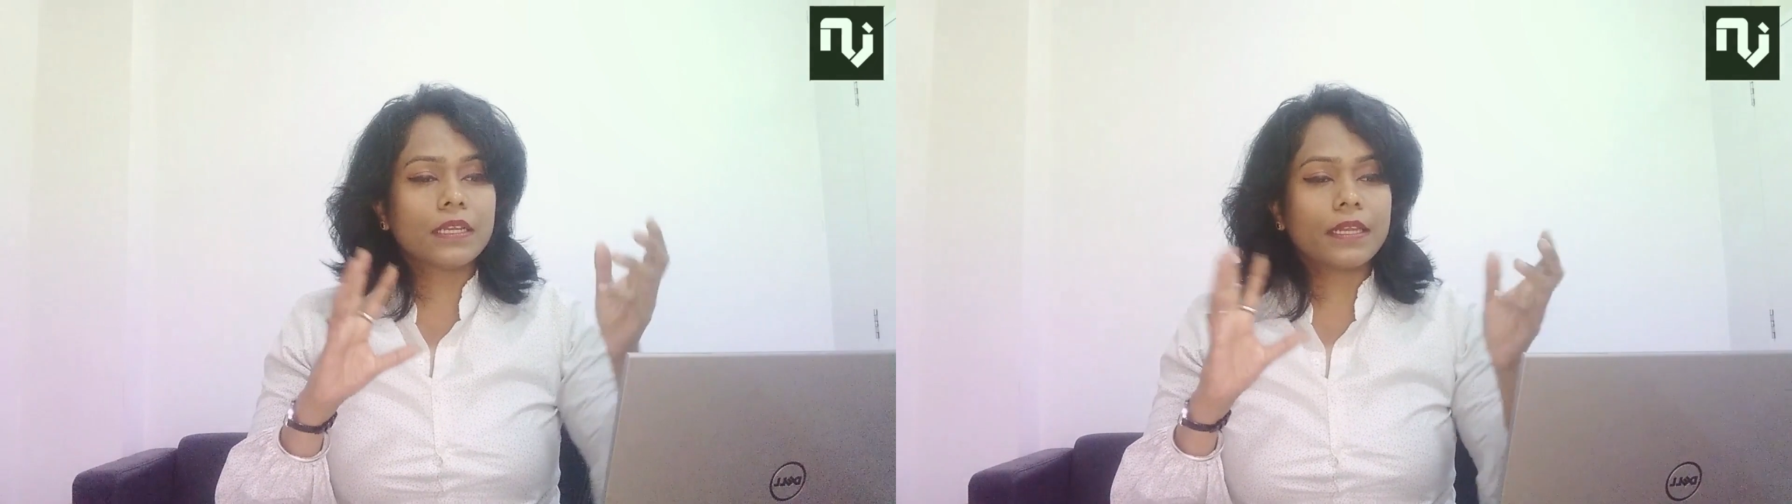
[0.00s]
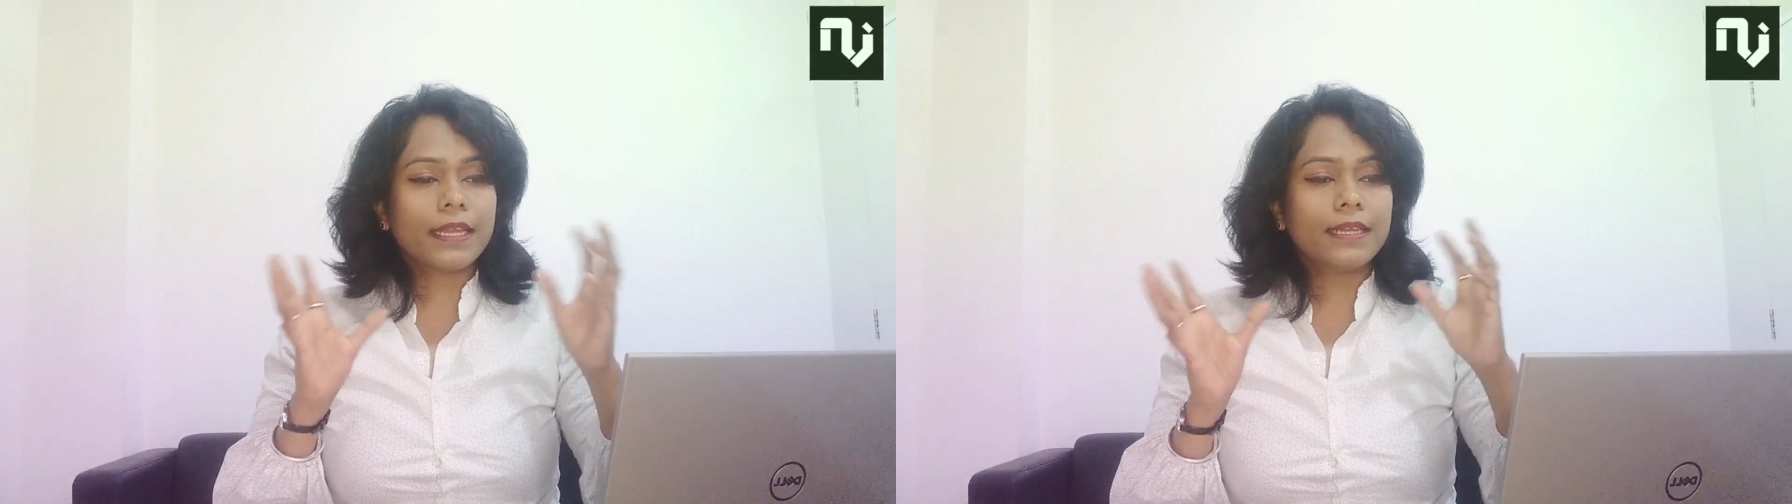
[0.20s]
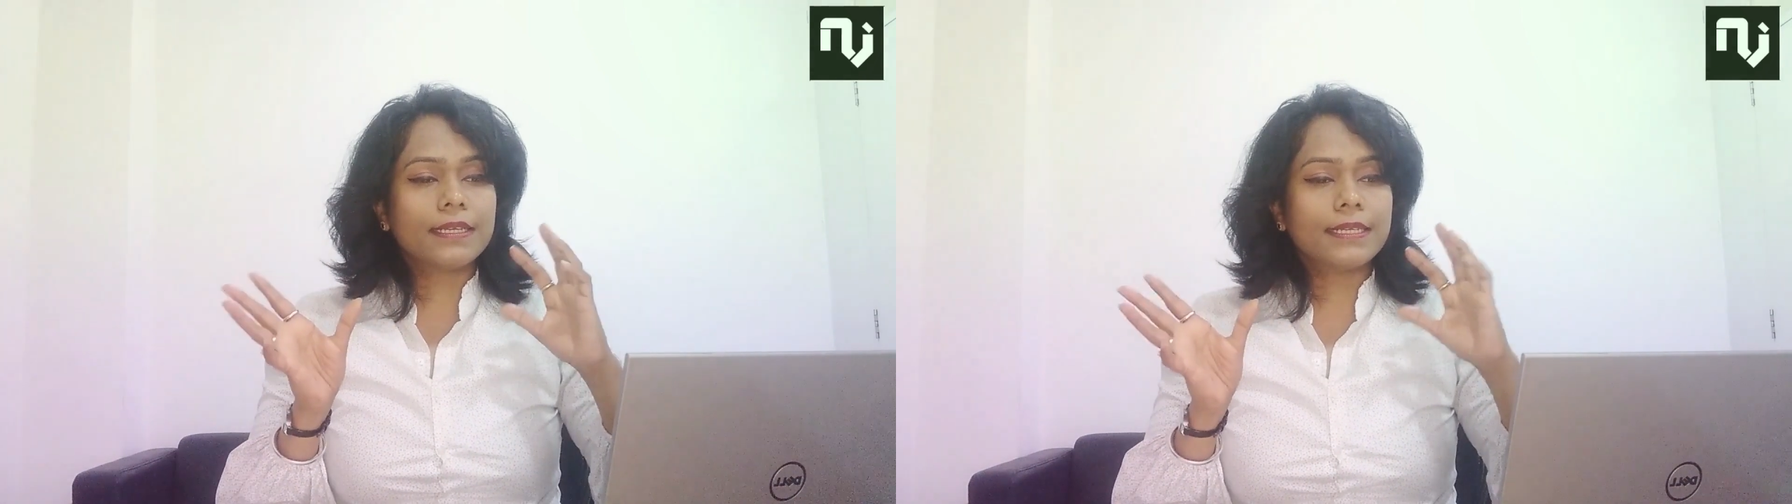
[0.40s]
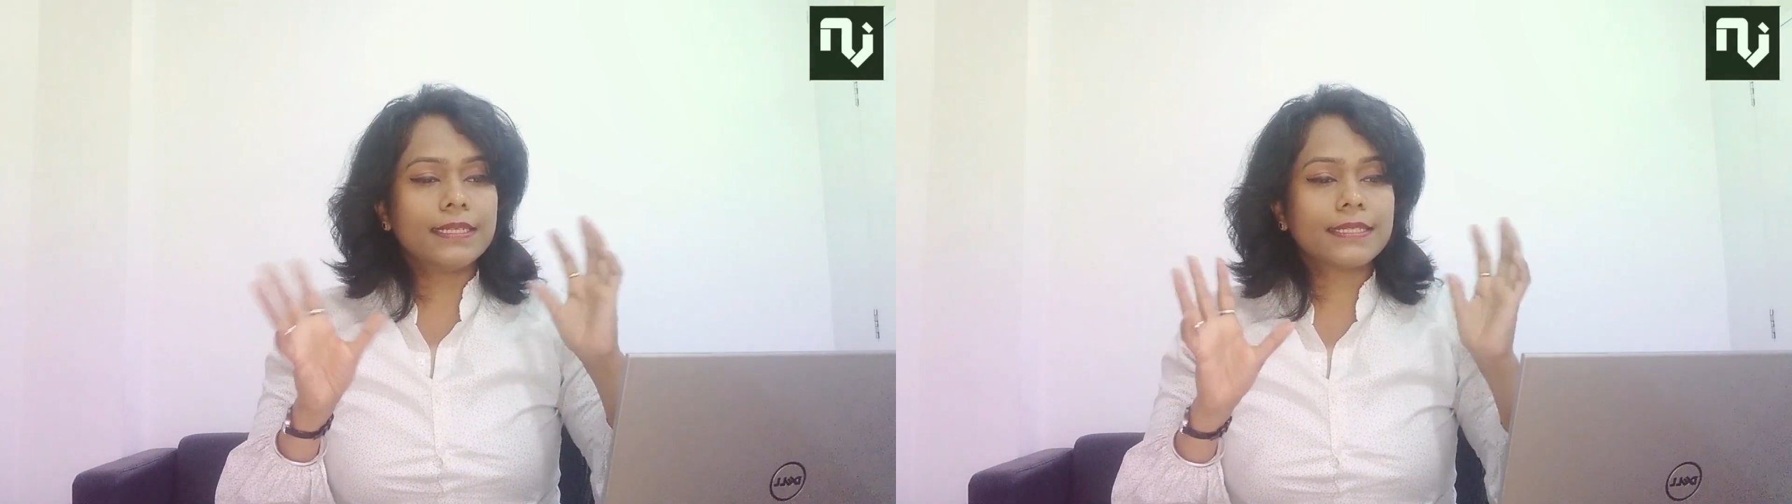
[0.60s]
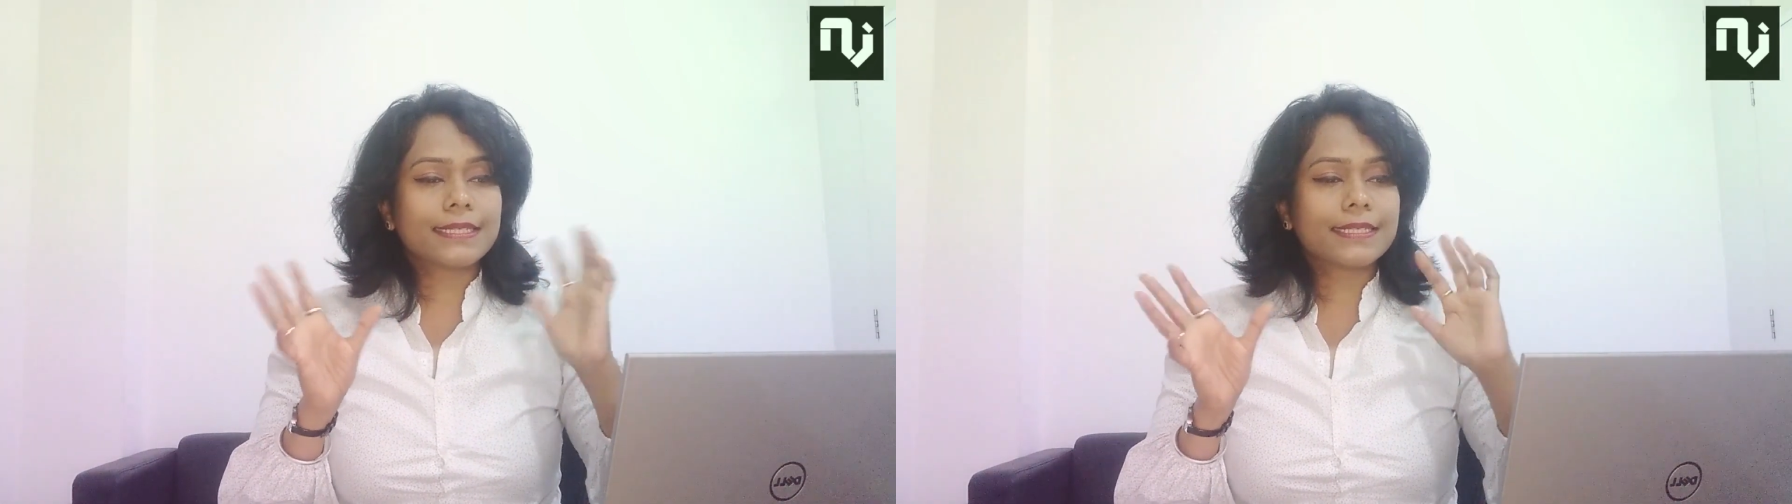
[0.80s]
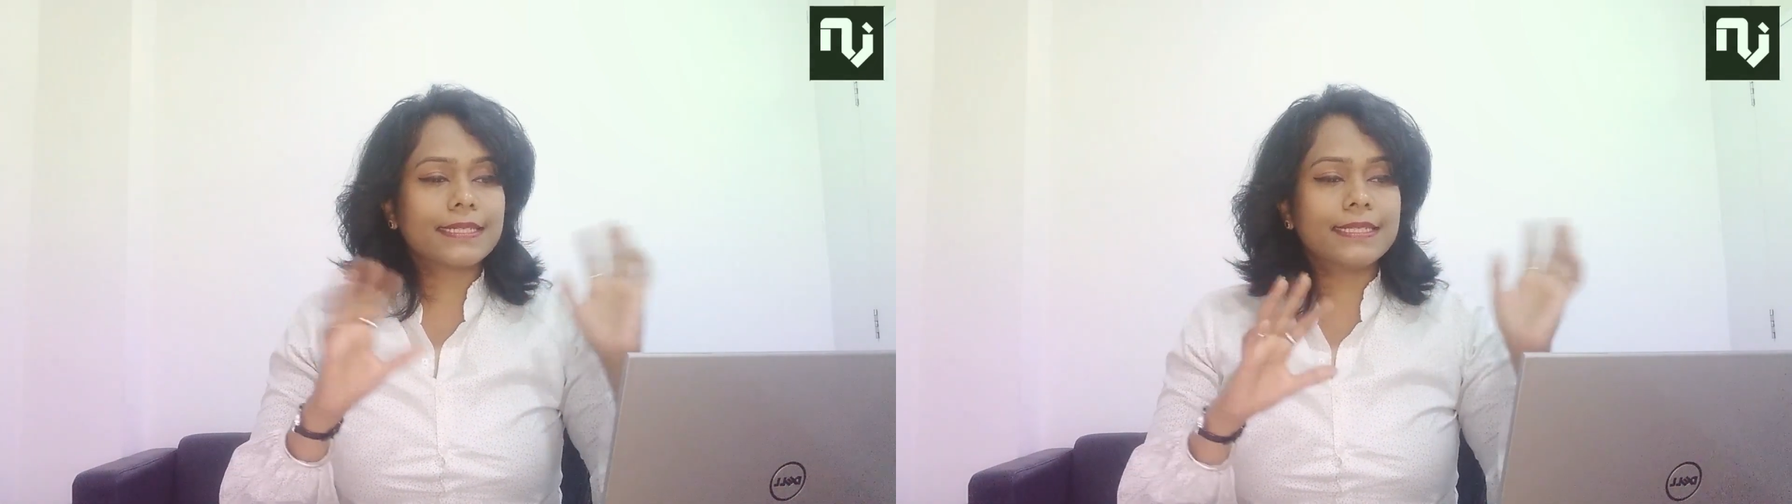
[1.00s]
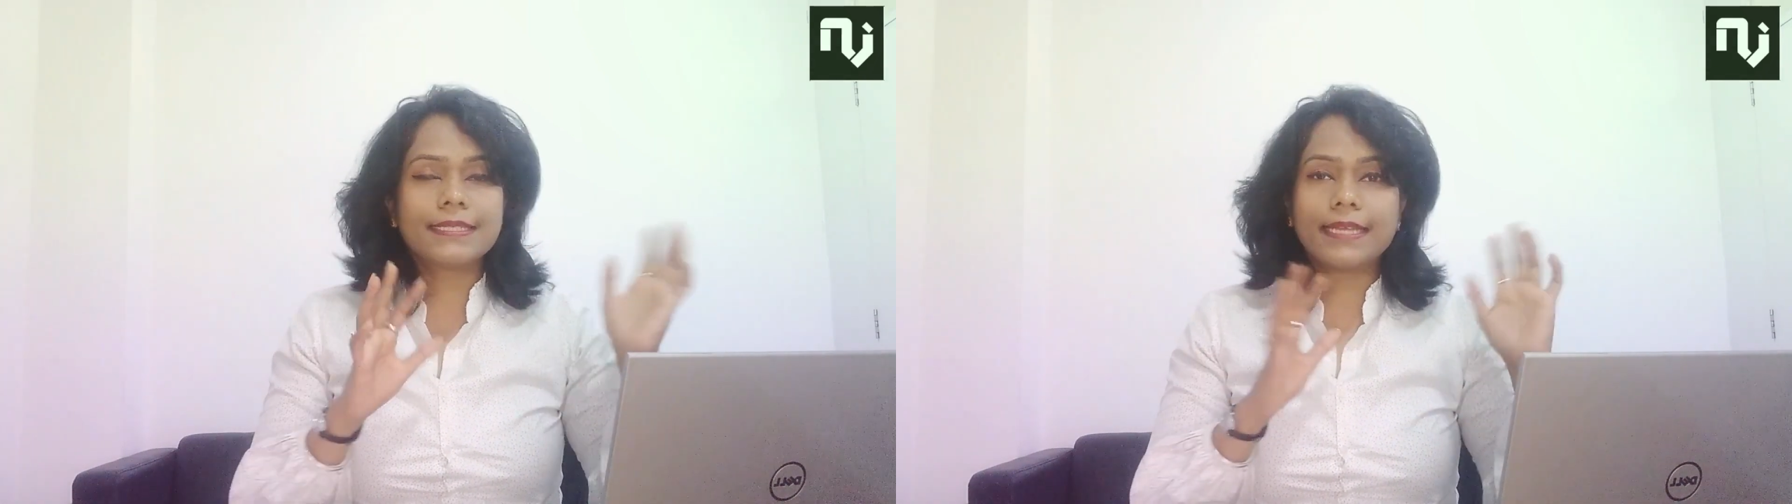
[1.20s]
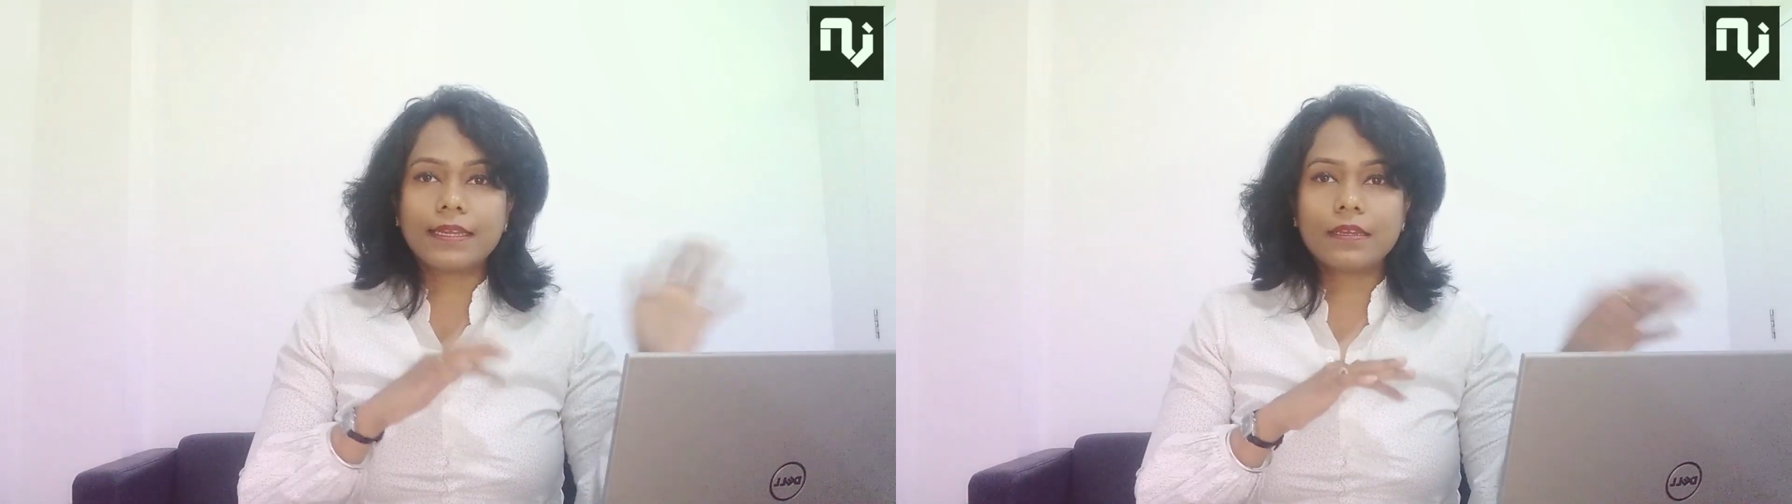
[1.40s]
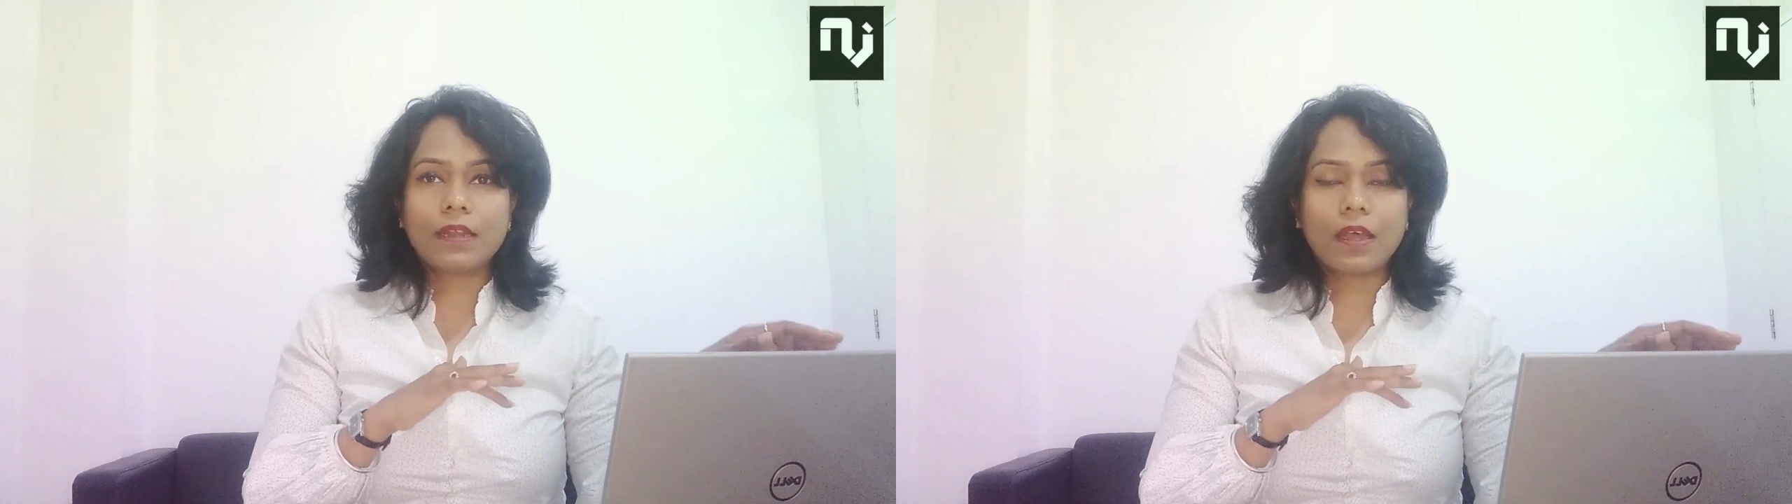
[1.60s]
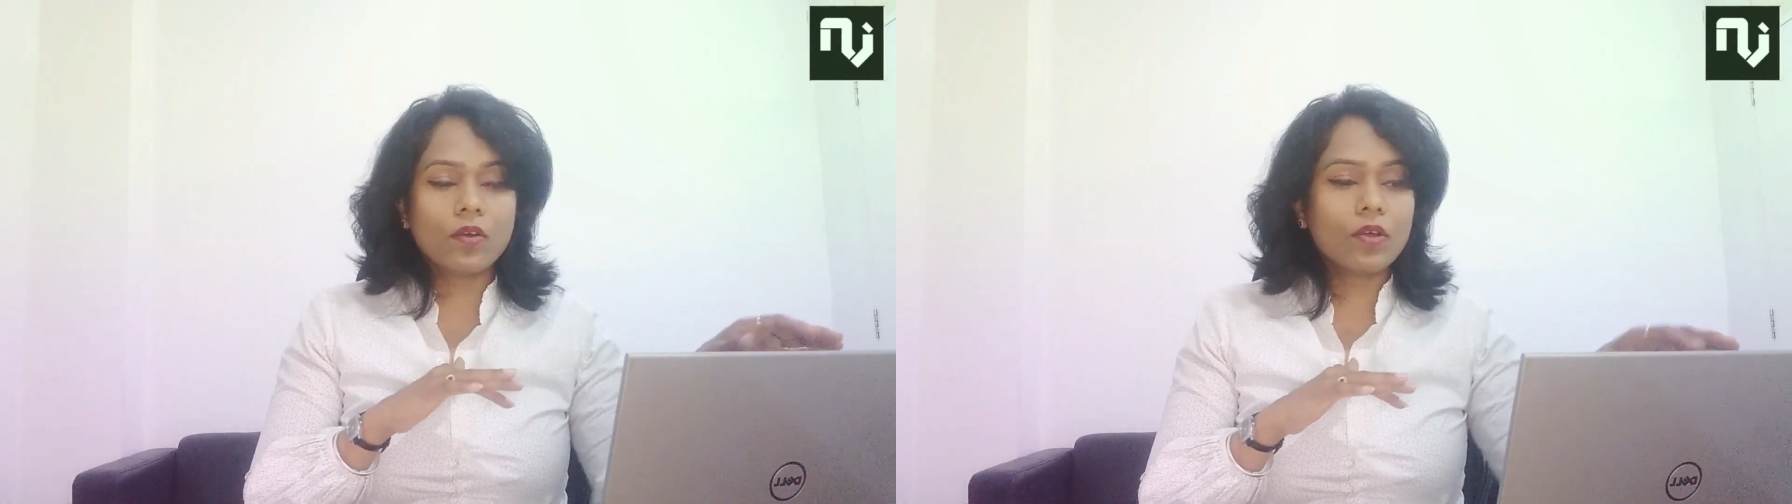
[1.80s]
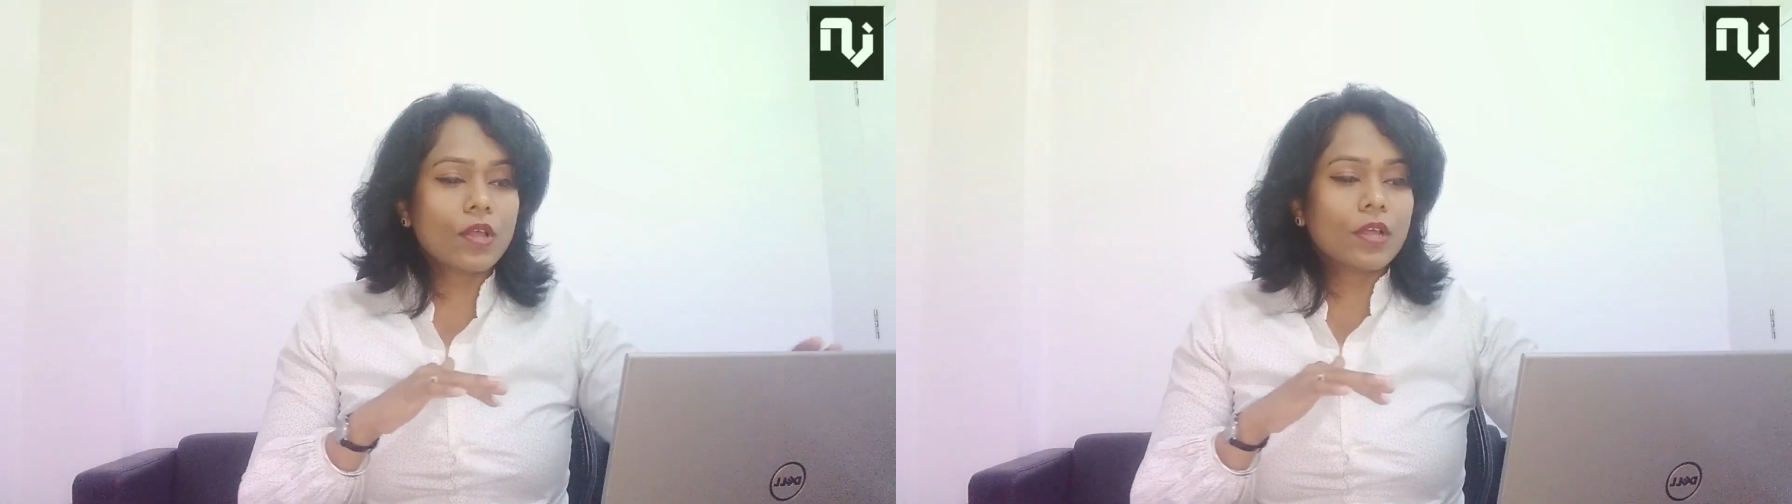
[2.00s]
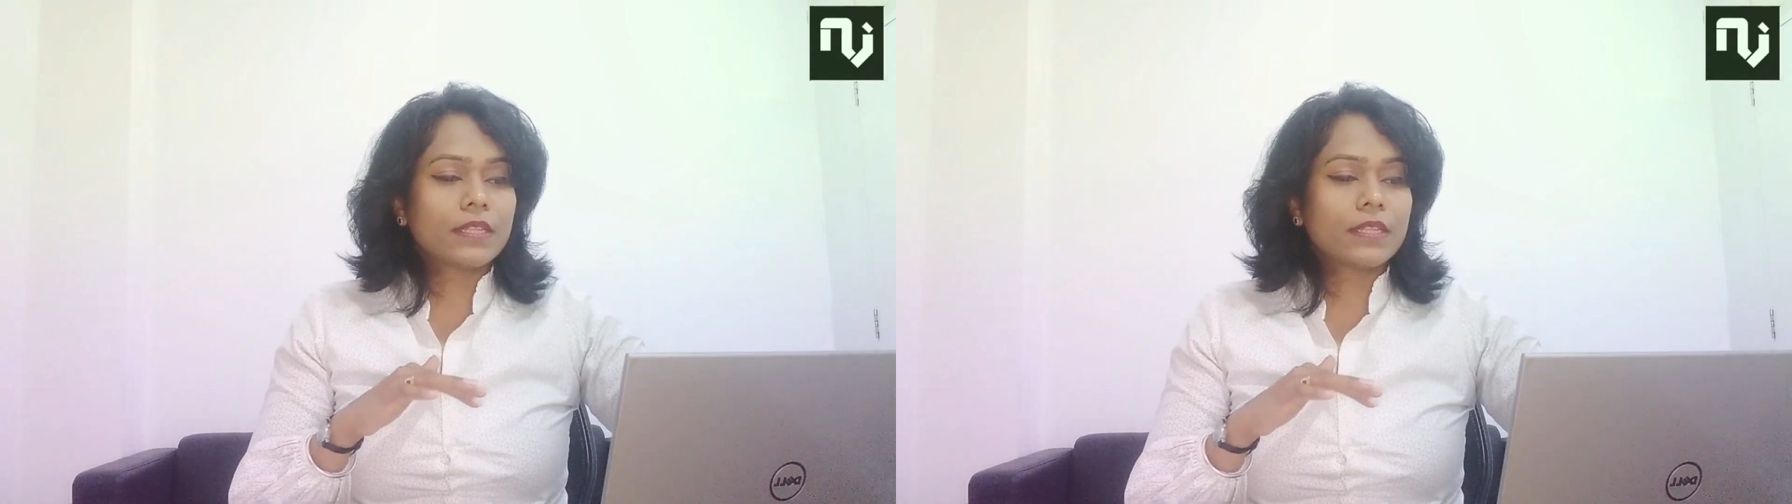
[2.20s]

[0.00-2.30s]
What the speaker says: 1960s and now